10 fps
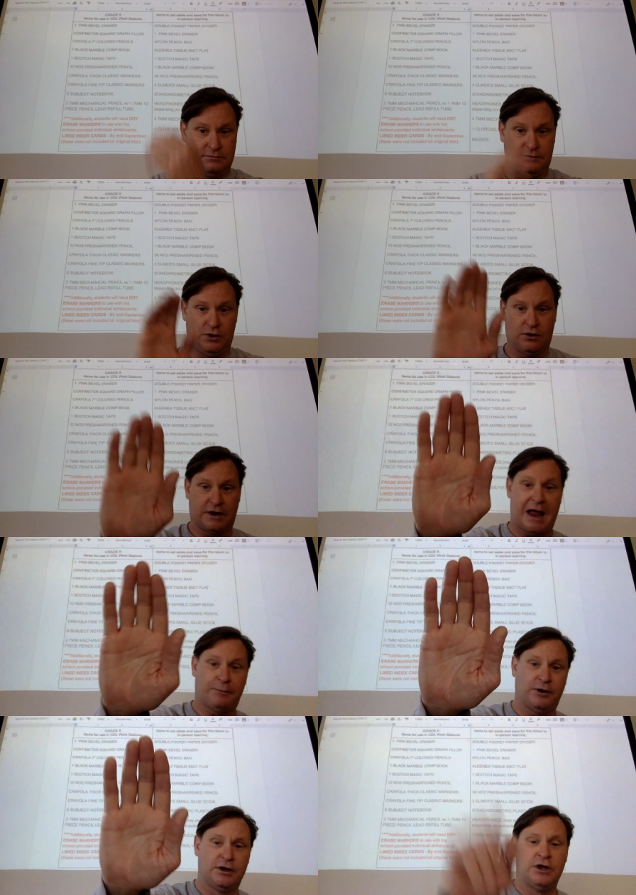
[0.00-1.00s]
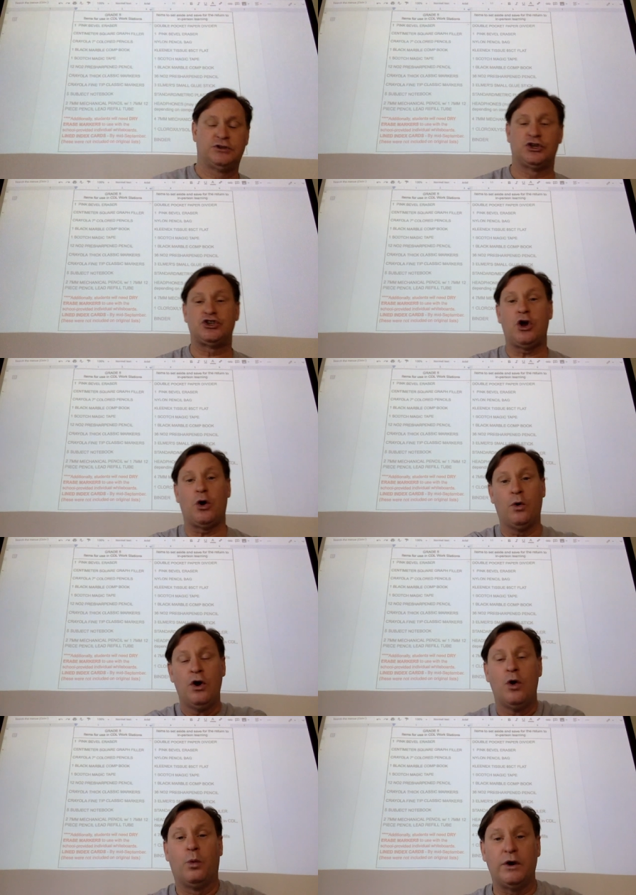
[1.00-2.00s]
your camera to show
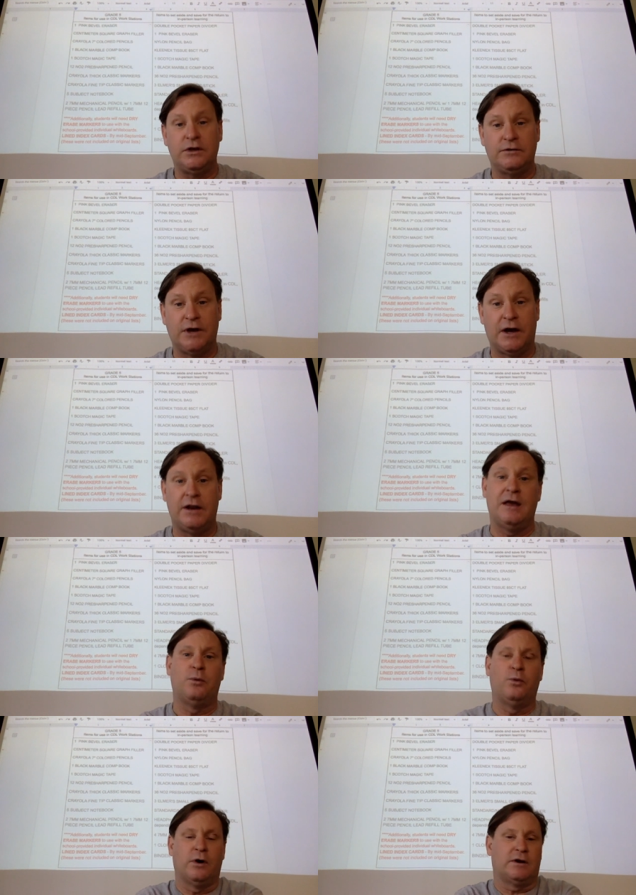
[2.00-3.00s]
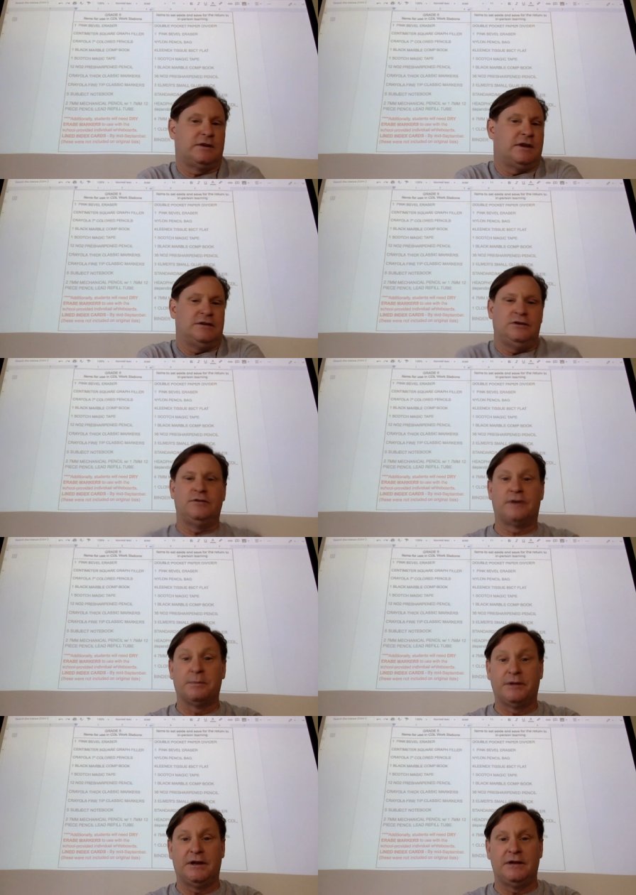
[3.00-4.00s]
what you've done and work that you've
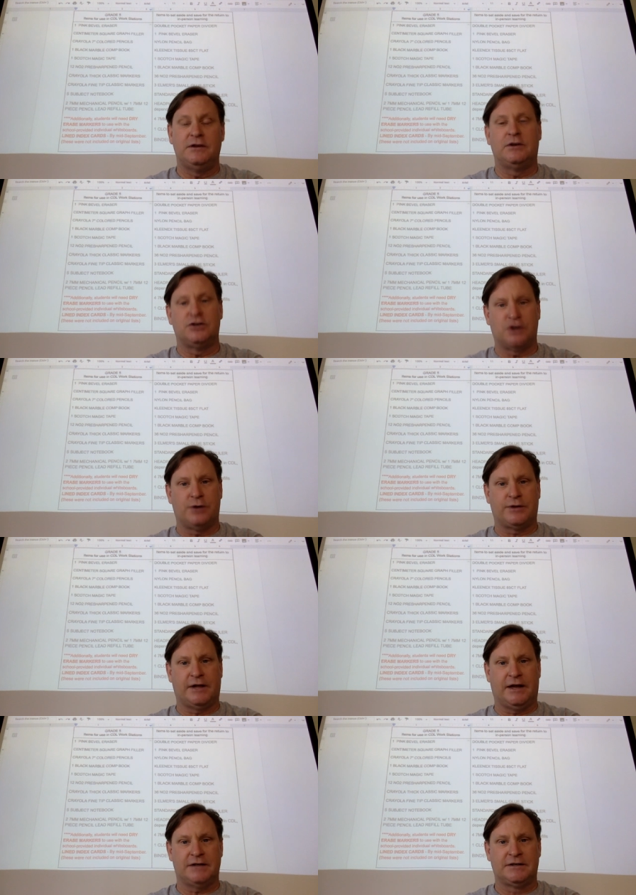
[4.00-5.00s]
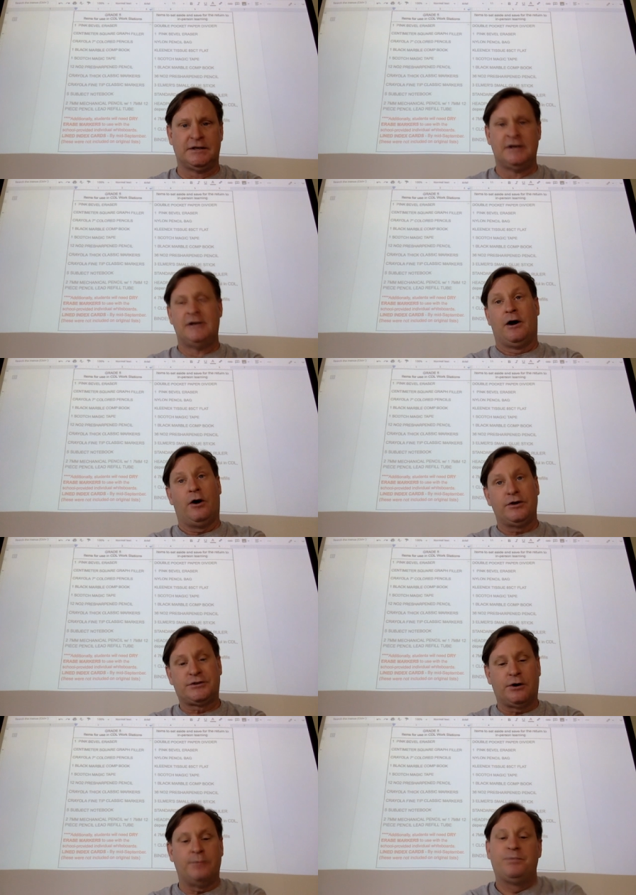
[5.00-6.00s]
completed that you can share with class.
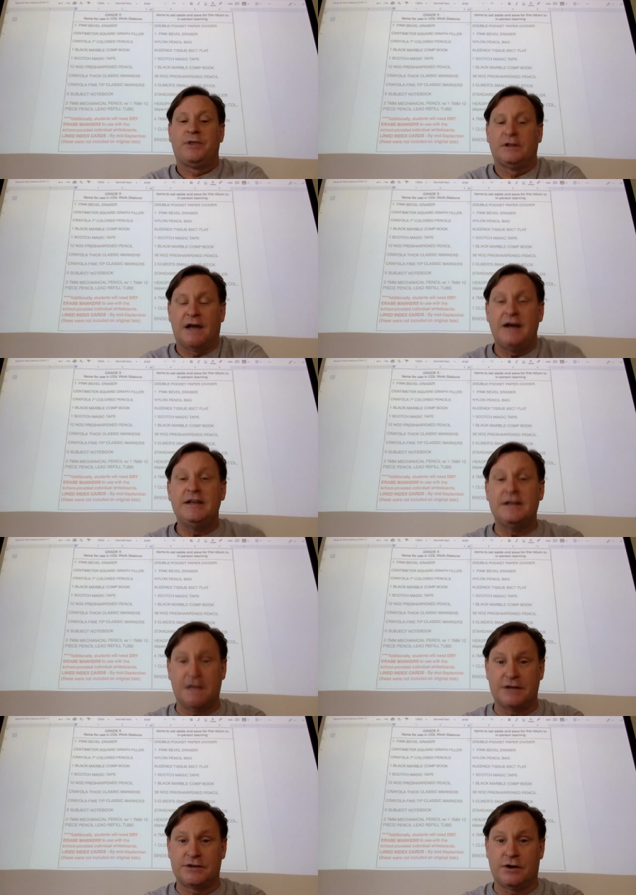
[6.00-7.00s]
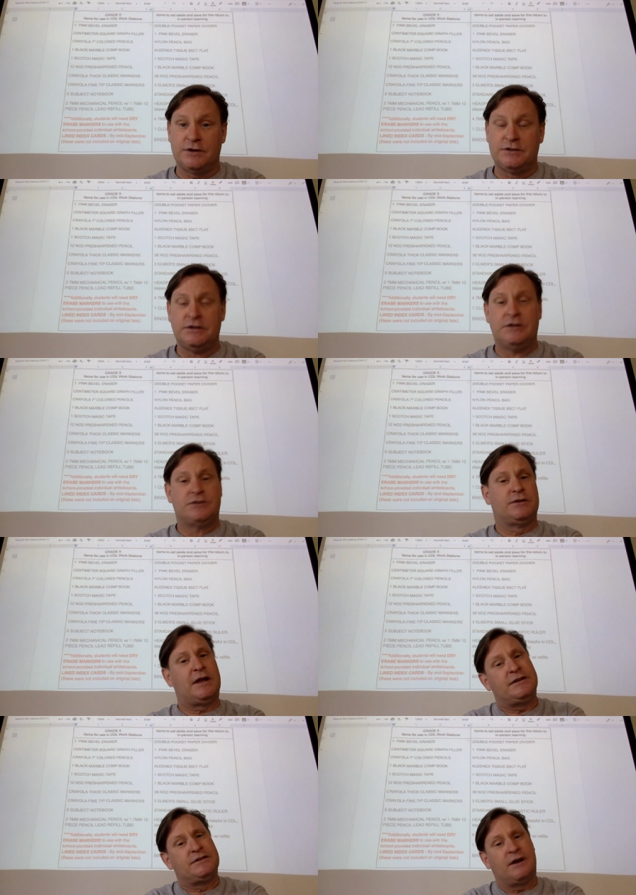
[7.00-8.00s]
Also, lined index cards. So
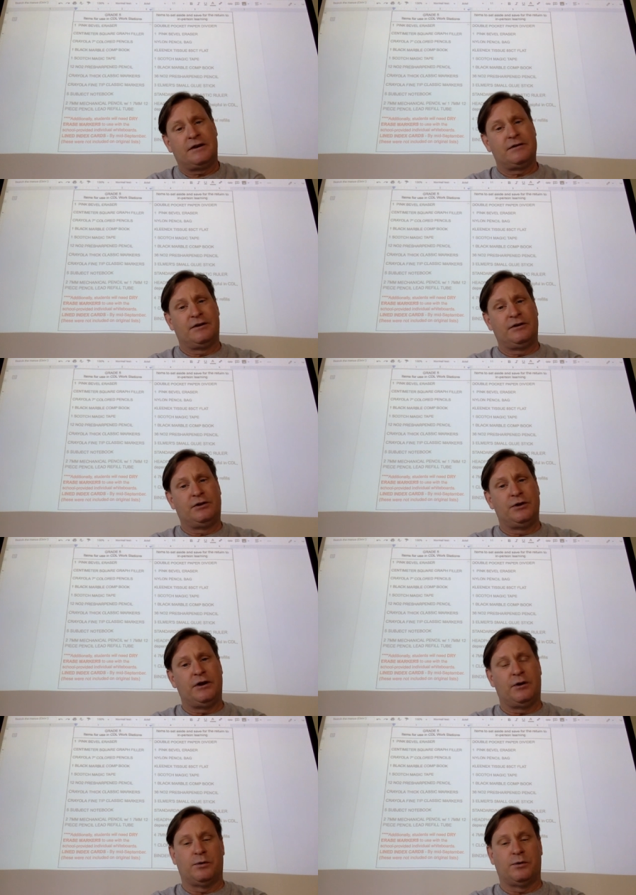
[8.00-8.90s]
that's not included, or